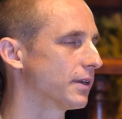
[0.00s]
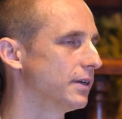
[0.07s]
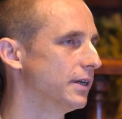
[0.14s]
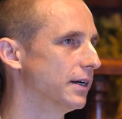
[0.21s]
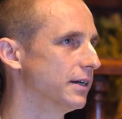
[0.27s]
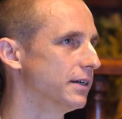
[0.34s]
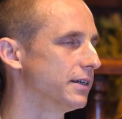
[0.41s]

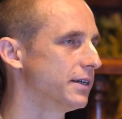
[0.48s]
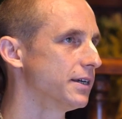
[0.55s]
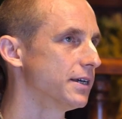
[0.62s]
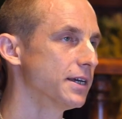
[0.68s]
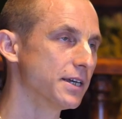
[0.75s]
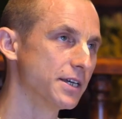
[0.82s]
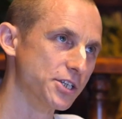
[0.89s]
Yeah.
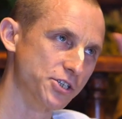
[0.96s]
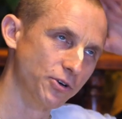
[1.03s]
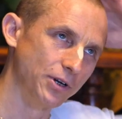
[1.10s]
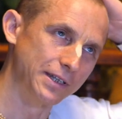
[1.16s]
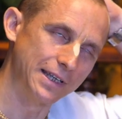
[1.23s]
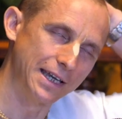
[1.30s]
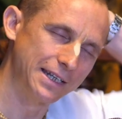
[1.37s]
So
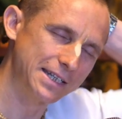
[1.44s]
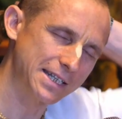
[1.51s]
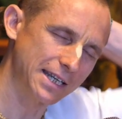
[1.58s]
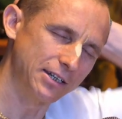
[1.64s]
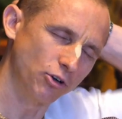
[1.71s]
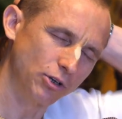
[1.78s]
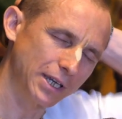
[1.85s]
and then he
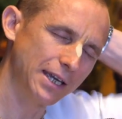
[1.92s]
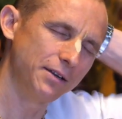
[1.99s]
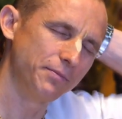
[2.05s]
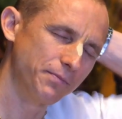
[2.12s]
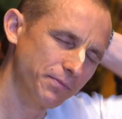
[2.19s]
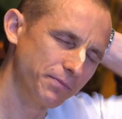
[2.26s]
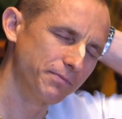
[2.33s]
said,
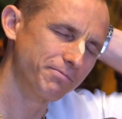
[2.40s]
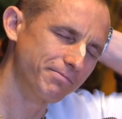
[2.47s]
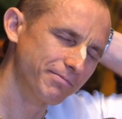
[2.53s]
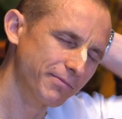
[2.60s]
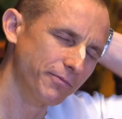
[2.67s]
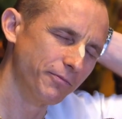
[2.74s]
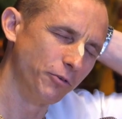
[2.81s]
okay,
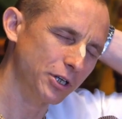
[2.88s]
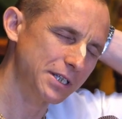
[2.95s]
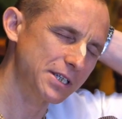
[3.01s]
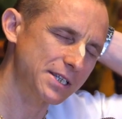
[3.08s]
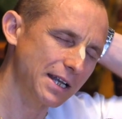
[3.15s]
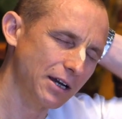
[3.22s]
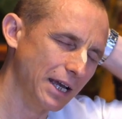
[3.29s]
what
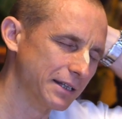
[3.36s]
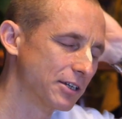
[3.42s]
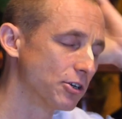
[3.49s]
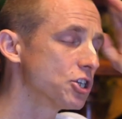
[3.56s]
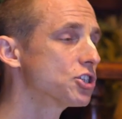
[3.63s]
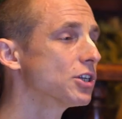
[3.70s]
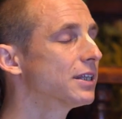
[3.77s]
is not? And
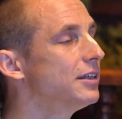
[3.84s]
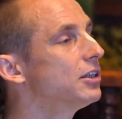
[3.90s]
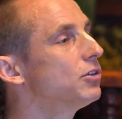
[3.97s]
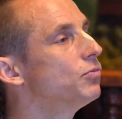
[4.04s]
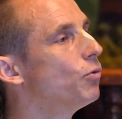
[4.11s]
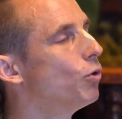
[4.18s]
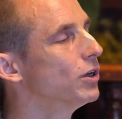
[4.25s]
Krishna
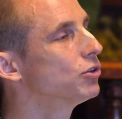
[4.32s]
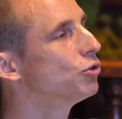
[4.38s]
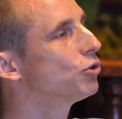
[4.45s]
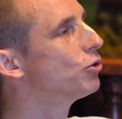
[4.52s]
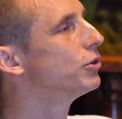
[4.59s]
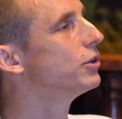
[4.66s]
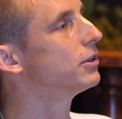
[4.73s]
didn't want to
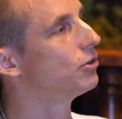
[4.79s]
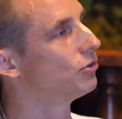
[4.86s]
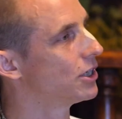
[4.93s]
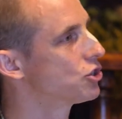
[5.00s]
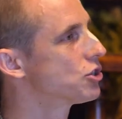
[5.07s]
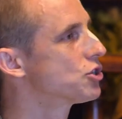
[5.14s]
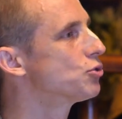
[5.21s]
go to the
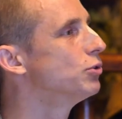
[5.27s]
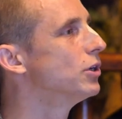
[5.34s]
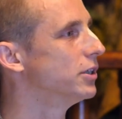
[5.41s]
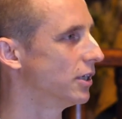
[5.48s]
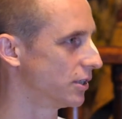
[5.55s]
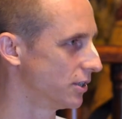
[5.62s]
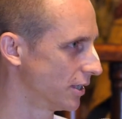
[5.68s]
Rajasuya
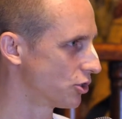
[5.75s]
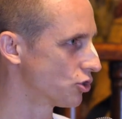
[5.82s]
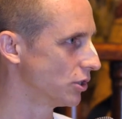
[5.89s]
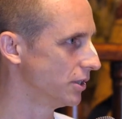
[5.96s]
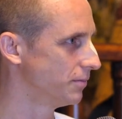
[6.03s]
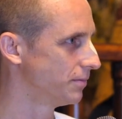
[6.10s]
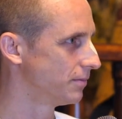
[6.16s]
Yagya
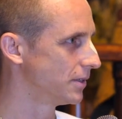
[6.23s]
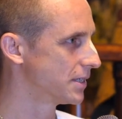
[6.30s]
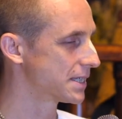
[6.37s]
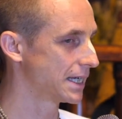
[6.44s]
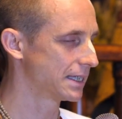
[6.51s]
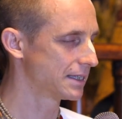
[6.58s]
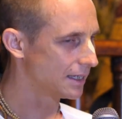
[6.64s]
actually. He
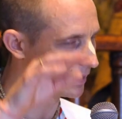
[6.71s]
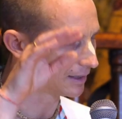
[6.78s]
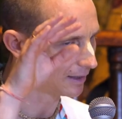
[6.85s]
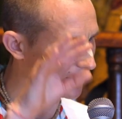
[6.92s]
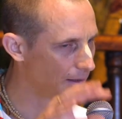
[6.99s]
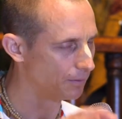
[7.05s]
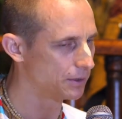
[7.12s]
said the
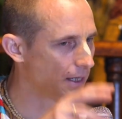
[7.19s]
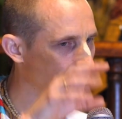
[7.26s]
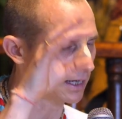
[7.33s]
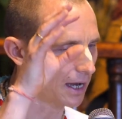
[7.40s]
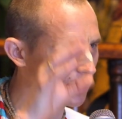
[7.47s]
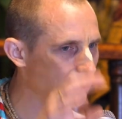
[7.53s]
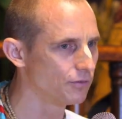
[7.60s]

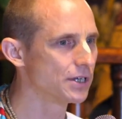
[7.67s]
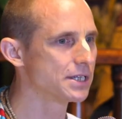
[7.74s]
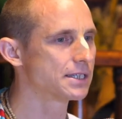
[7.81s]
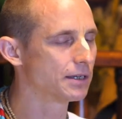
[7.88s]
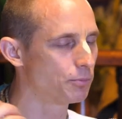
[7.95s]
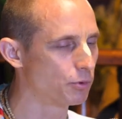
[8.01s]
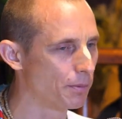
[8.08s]
Yadavas,
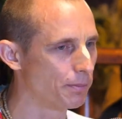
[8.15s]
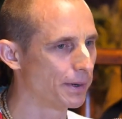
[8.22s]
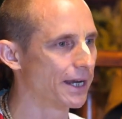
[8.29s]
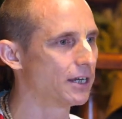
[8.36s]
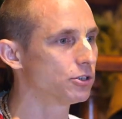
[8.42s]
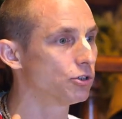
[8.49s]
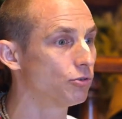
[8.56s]
they
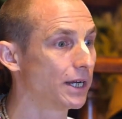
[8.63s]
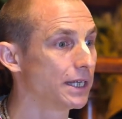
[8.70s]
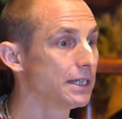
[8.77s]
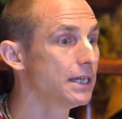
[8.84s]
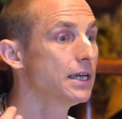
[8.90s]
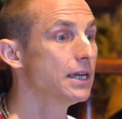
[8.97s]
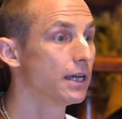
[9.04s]
prepared
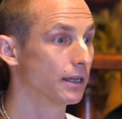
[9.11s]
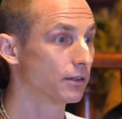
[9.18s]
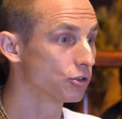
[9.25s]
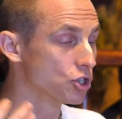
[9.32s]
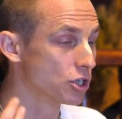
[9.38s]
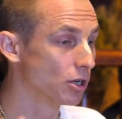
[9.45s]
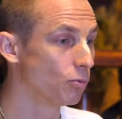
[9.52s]
already and
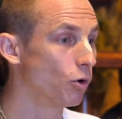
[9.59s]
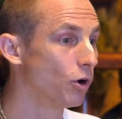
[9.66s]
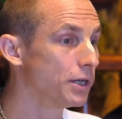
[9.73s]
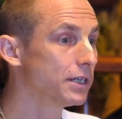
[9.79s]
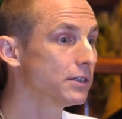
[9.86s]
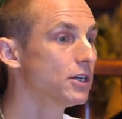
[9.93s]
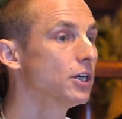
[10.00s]
Krishna
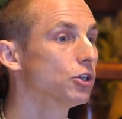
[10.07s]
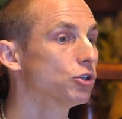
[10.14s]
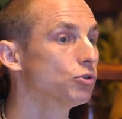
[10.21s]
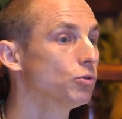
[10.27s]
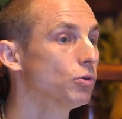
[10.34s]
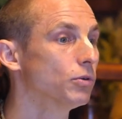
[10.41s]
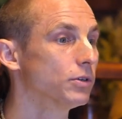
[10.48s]
wanted
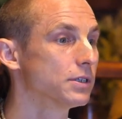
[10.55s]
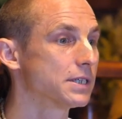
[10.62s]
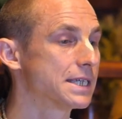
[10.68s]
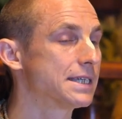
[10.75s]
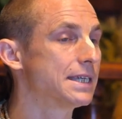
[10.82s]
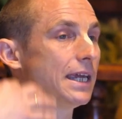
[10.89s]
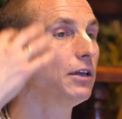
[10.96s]
to
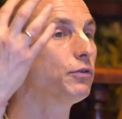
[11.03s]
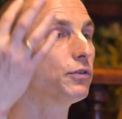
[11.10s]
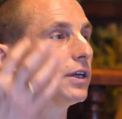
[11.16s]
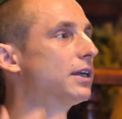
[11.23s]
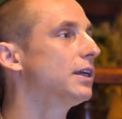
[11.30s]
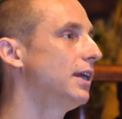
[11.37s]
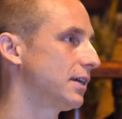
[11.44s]
save
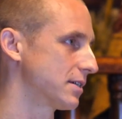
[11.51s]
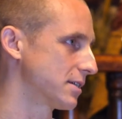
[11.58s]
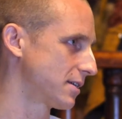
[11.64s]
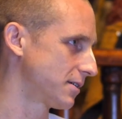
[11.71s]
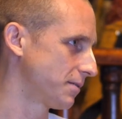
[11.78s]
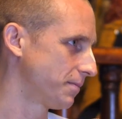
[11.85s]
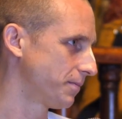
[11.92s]
the
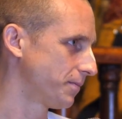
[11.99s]
kings.